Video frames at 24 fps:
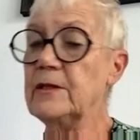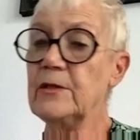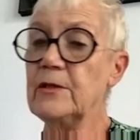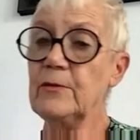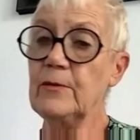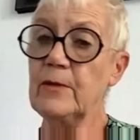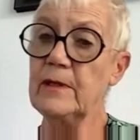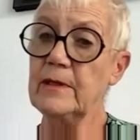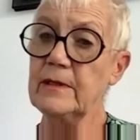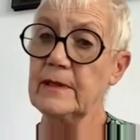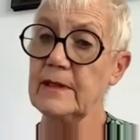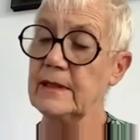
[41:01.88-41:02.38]

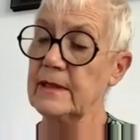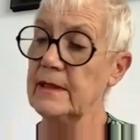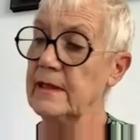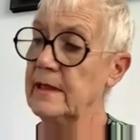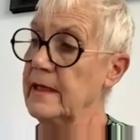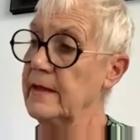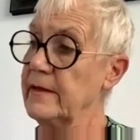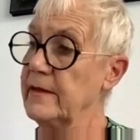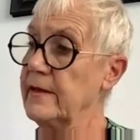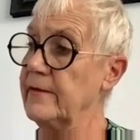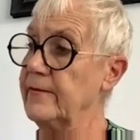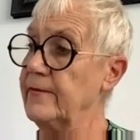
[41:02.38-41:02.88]
to honor
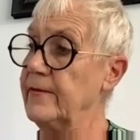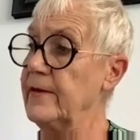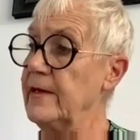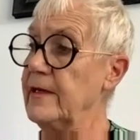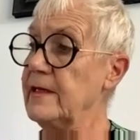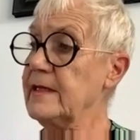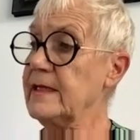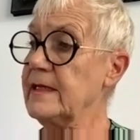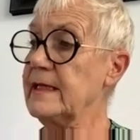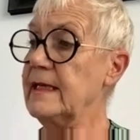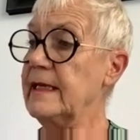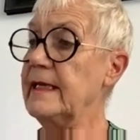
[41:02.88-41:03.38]
the
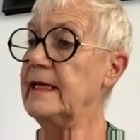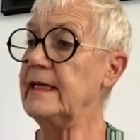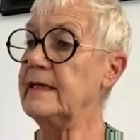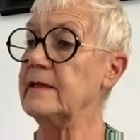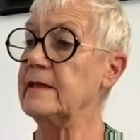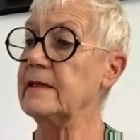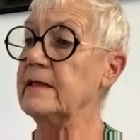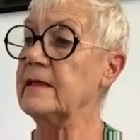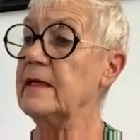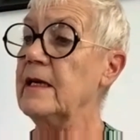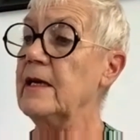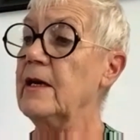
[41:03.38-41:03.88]
first
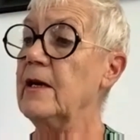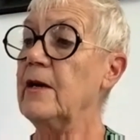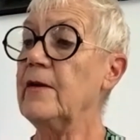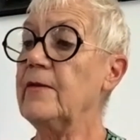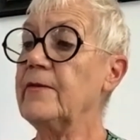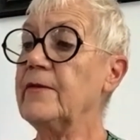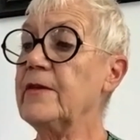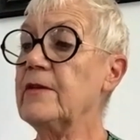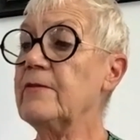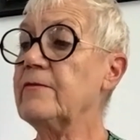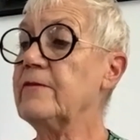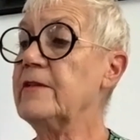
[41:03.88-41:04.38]
leader
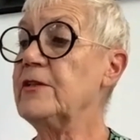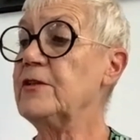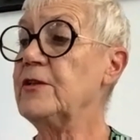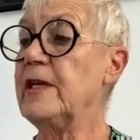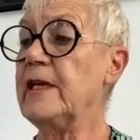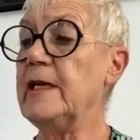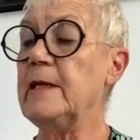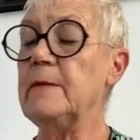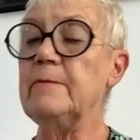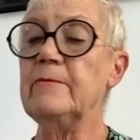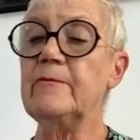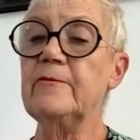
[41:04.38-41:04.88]
of the
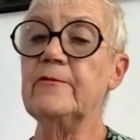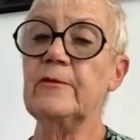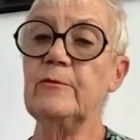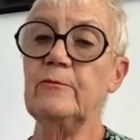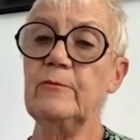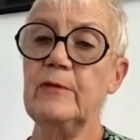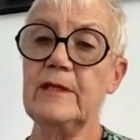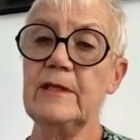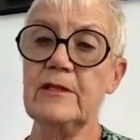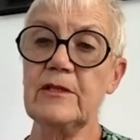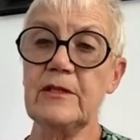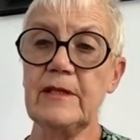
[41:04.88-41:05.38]
regime
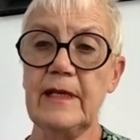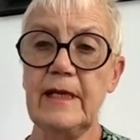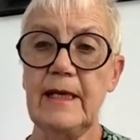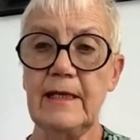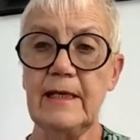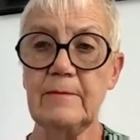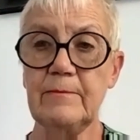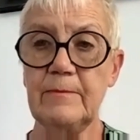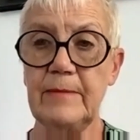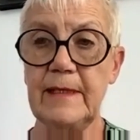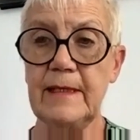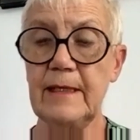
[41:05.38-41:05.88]
from which they
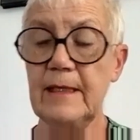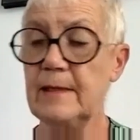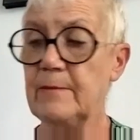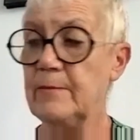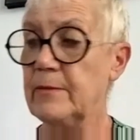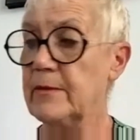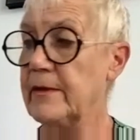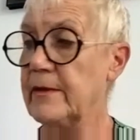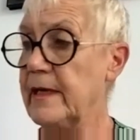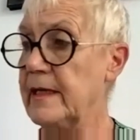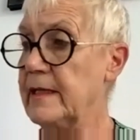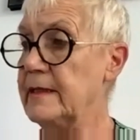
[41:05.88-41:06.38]
had been
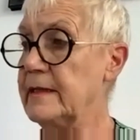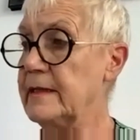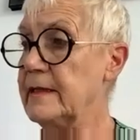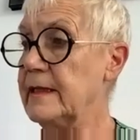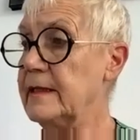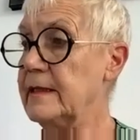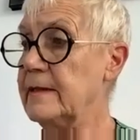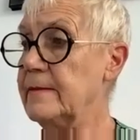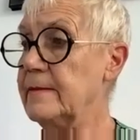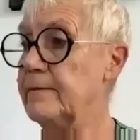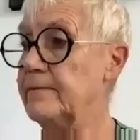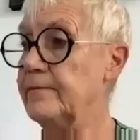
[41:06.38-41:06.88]

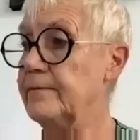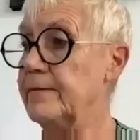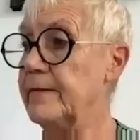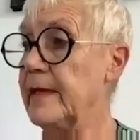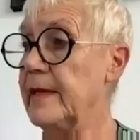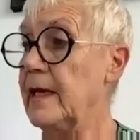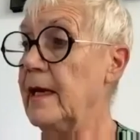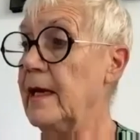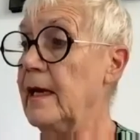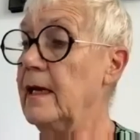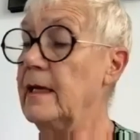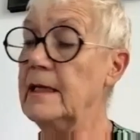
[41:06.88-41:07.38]
liberated.
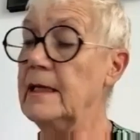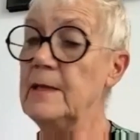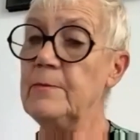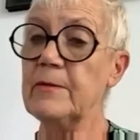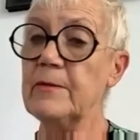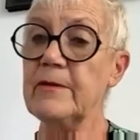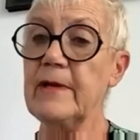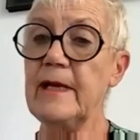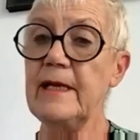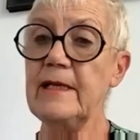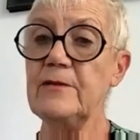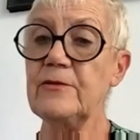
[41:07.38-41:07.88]
A
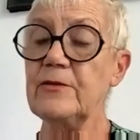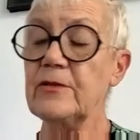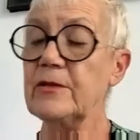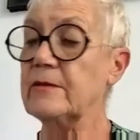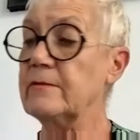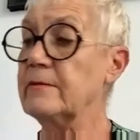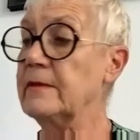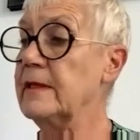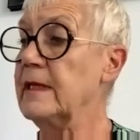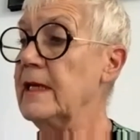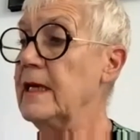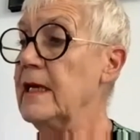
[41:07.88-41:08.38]

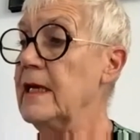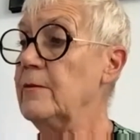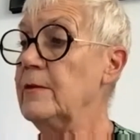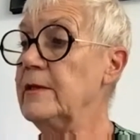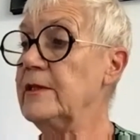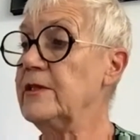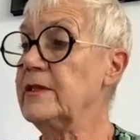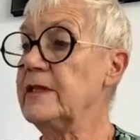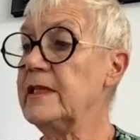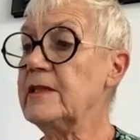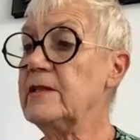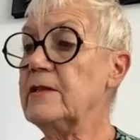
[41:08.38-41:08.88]
liberation
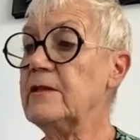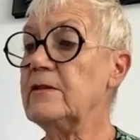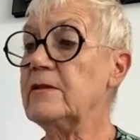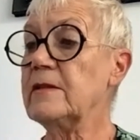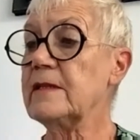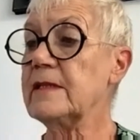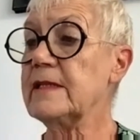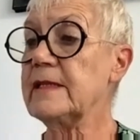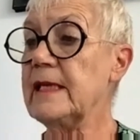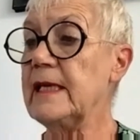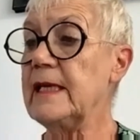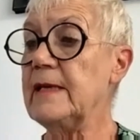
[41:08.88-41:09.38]
which did
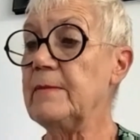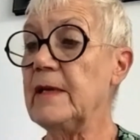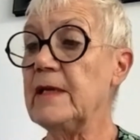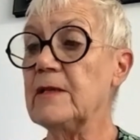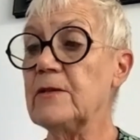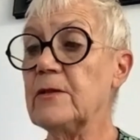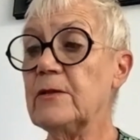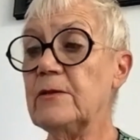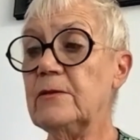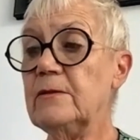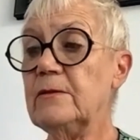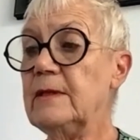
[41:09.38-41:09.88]
not seem
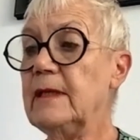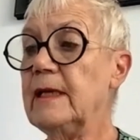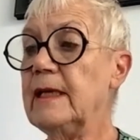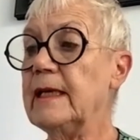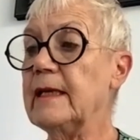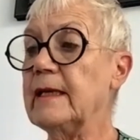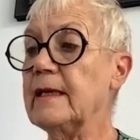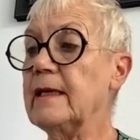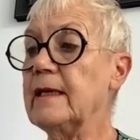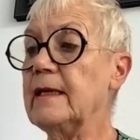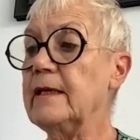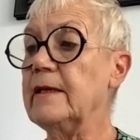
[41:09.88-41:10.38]
at all
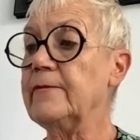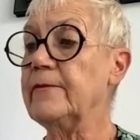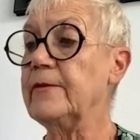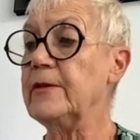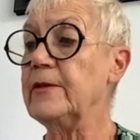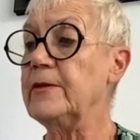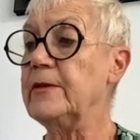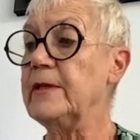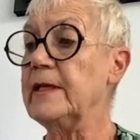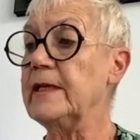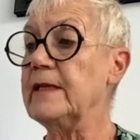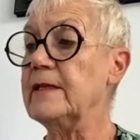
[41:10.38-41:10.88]
likely a
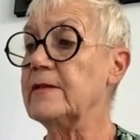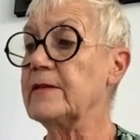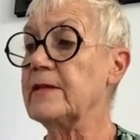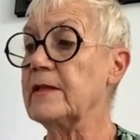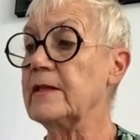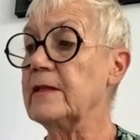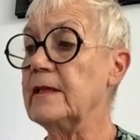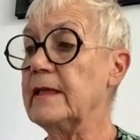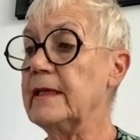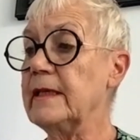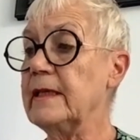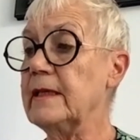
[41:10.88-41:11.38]
few years
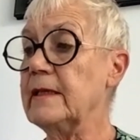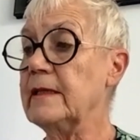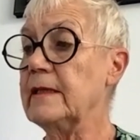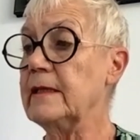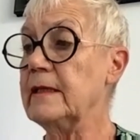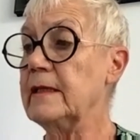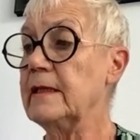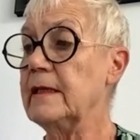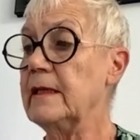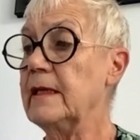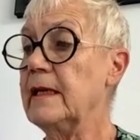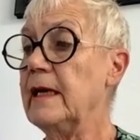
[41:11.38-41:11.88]
earlier,
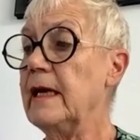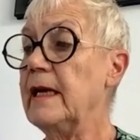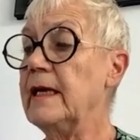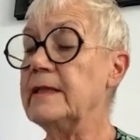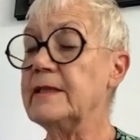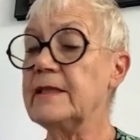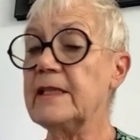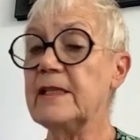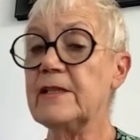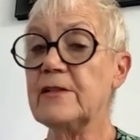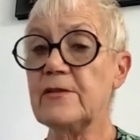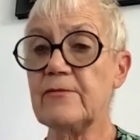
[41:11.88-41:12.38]
a
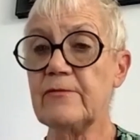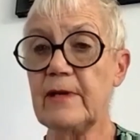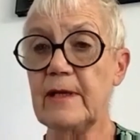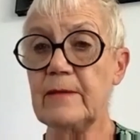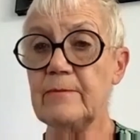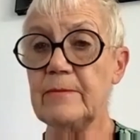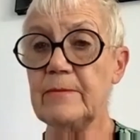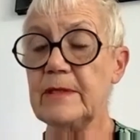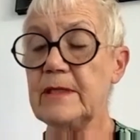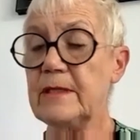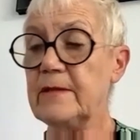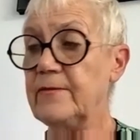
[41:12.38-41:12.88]

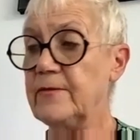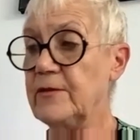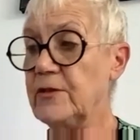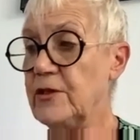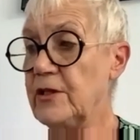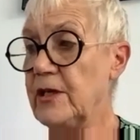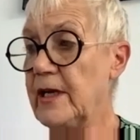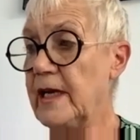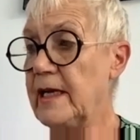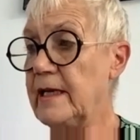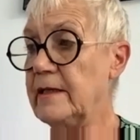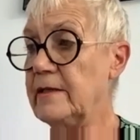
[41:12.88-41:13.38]
disruptive
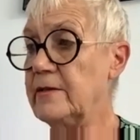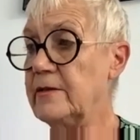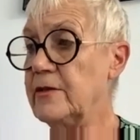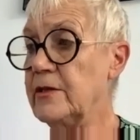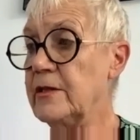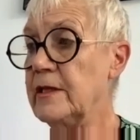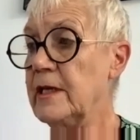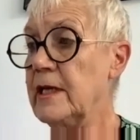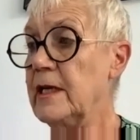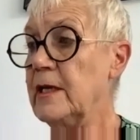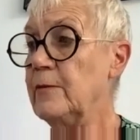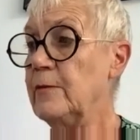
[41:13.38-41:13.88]

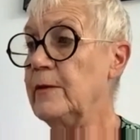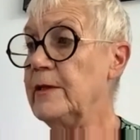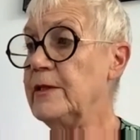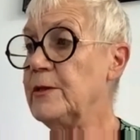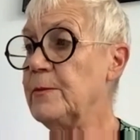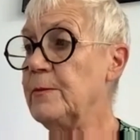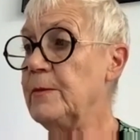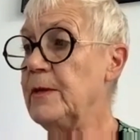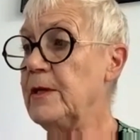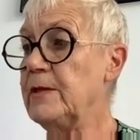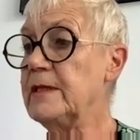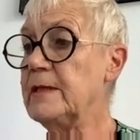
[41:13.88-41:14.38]
change
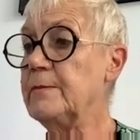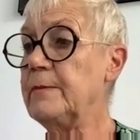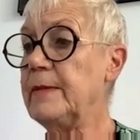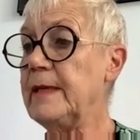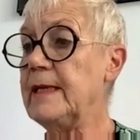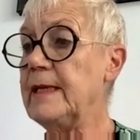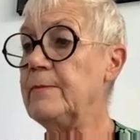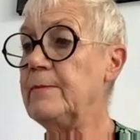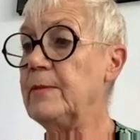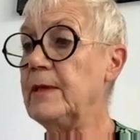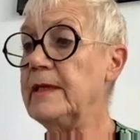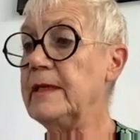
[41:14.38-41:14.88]
which most
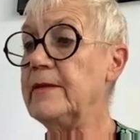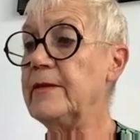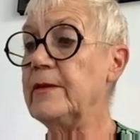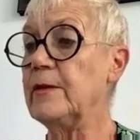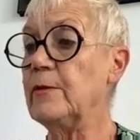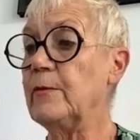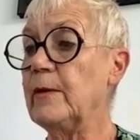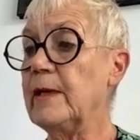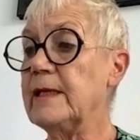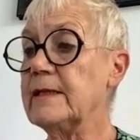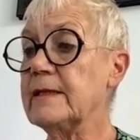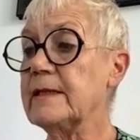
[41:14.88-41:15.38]
people in the
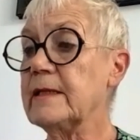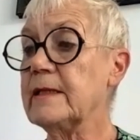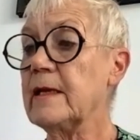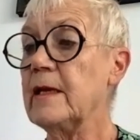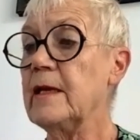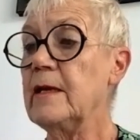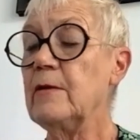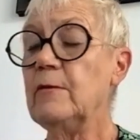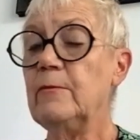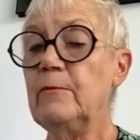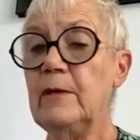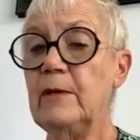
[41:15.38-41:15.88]
West
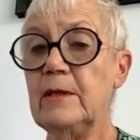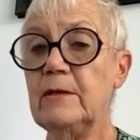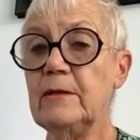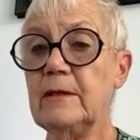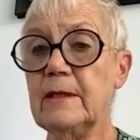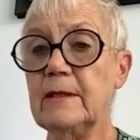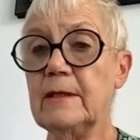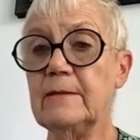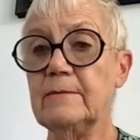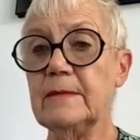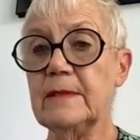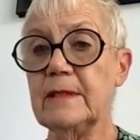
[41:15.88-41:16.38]

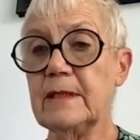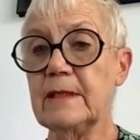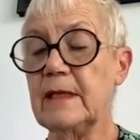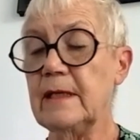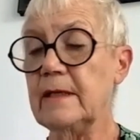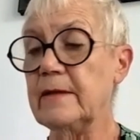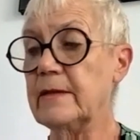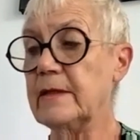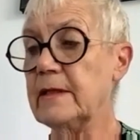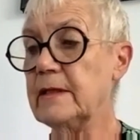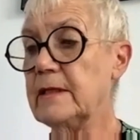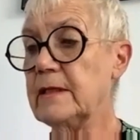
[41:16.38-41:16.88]
welcomed
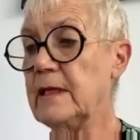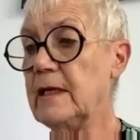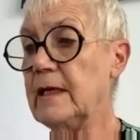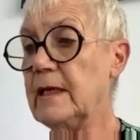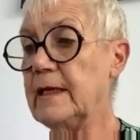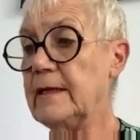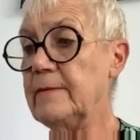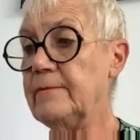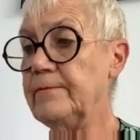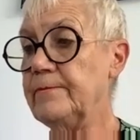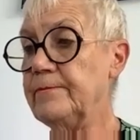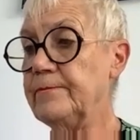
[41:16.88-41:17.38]
at the
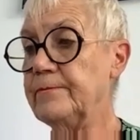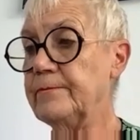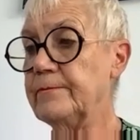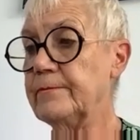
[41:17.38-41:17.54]
time.